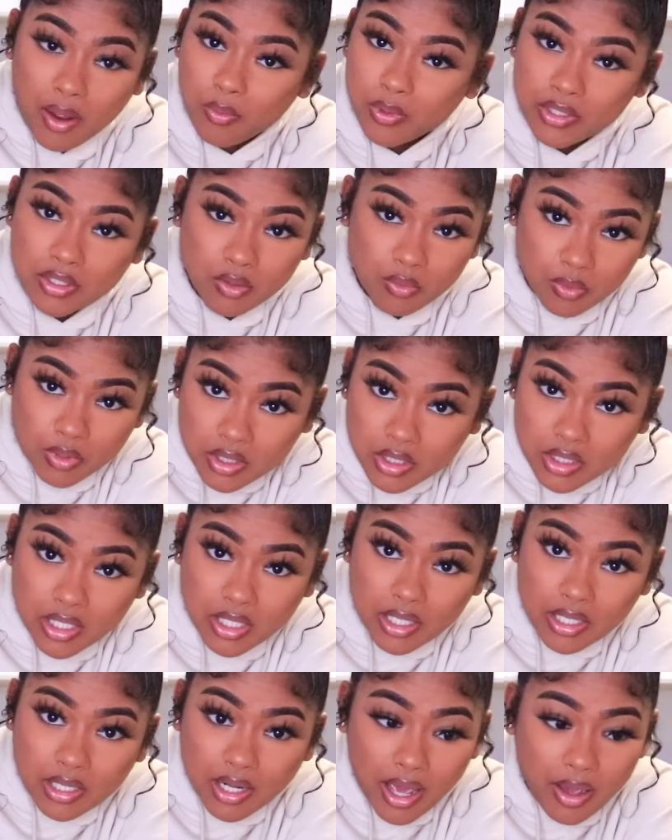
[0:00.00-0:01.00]
wasn't
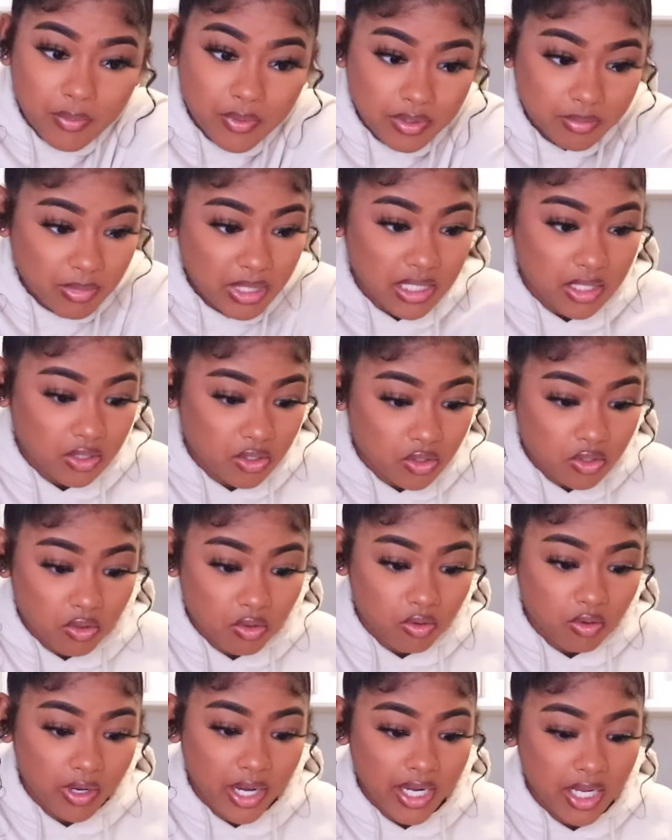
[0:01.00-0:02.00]
risking it. I was making
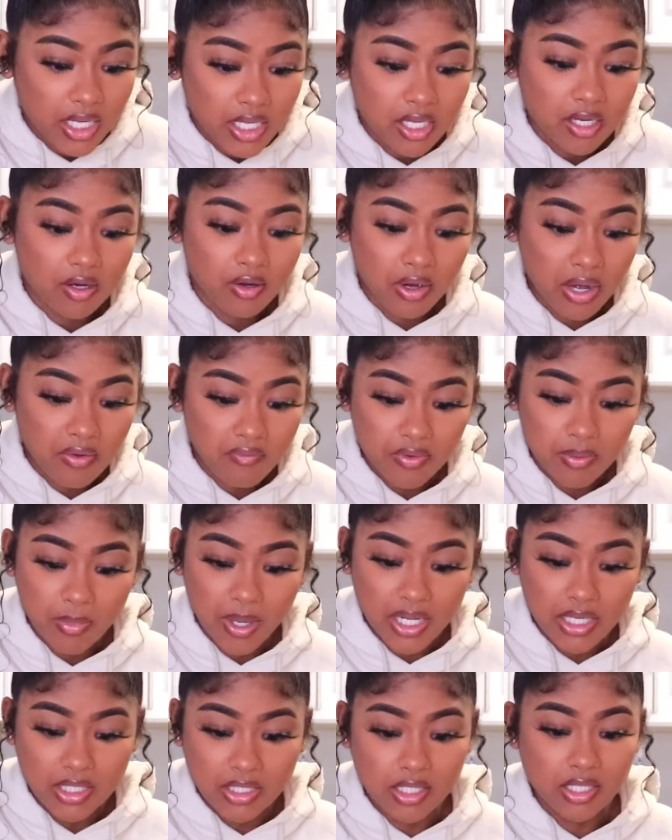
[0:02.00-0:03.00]
sure I could hear
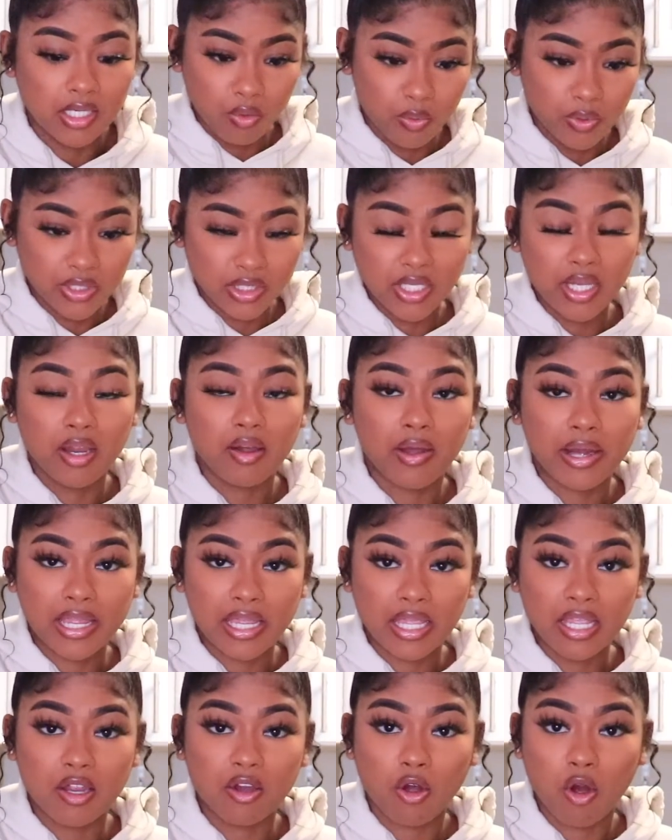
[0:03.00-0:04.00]
everybody who was there. I
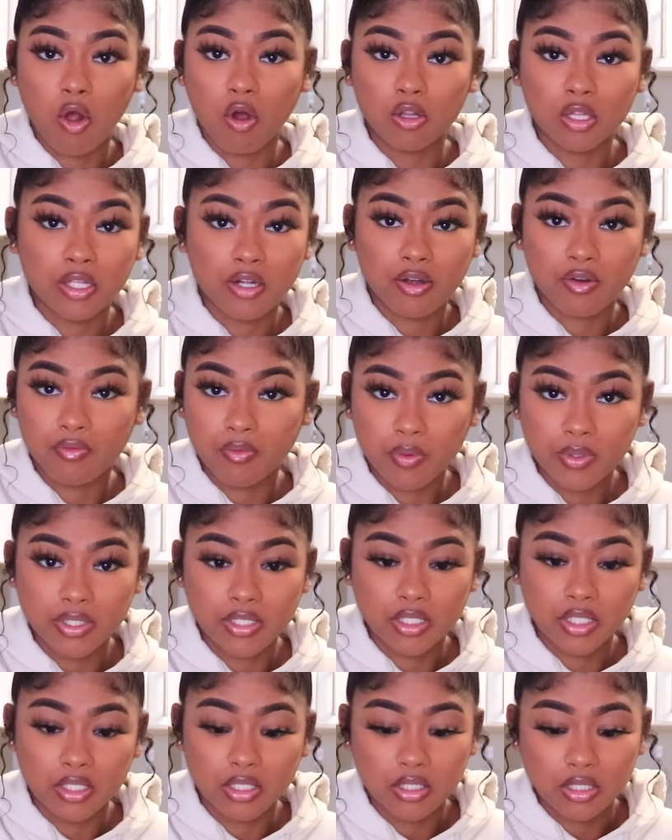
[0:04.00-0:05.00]
could hear all of their
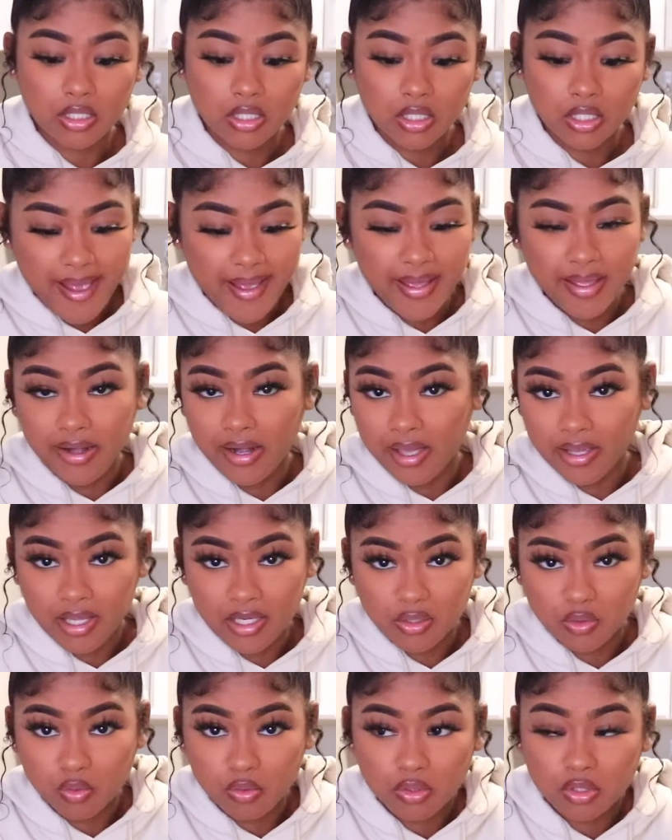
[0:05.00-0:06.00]
voices, and I
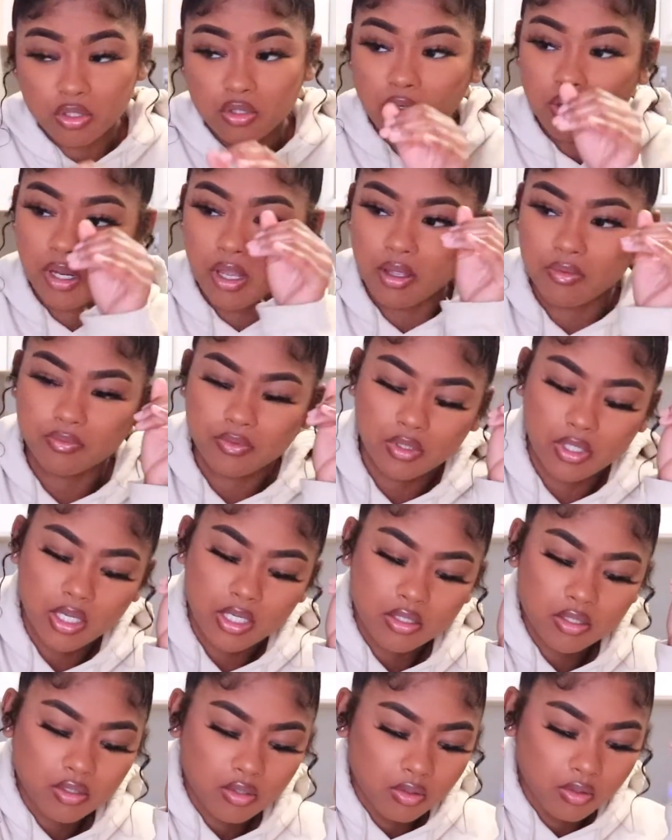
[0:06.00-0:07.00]
guess we were straight after
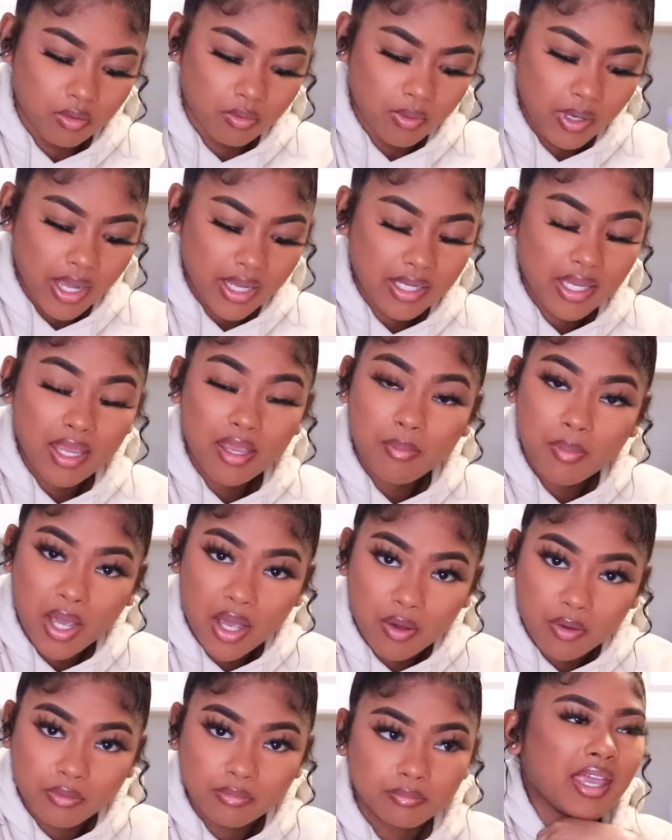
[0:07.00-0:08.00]
that. So I came
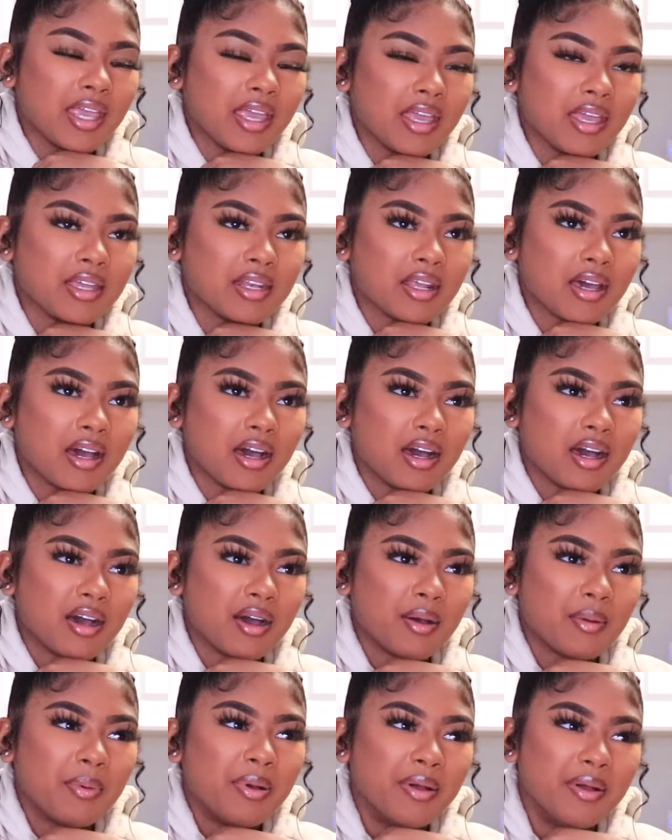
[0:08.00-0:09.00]
out,
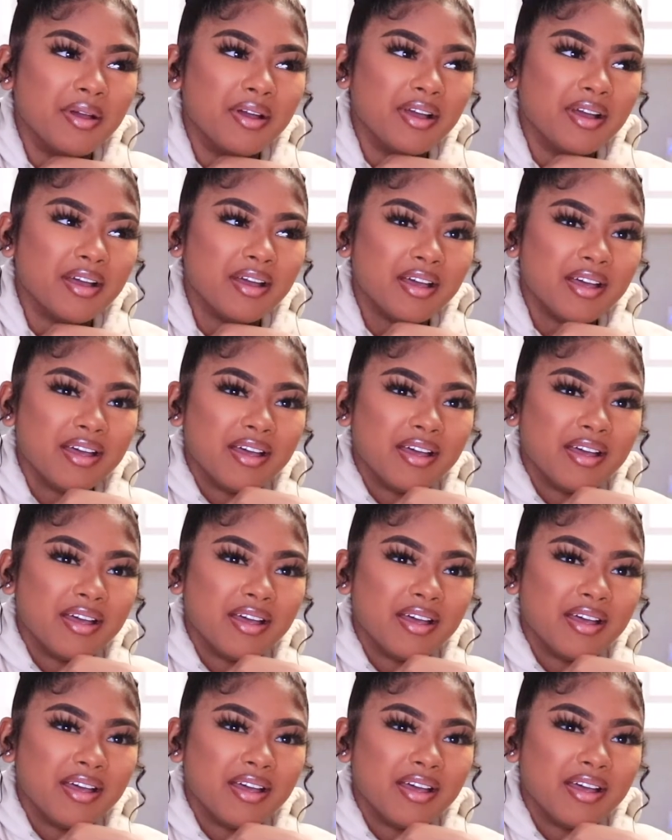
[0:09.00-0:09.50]
and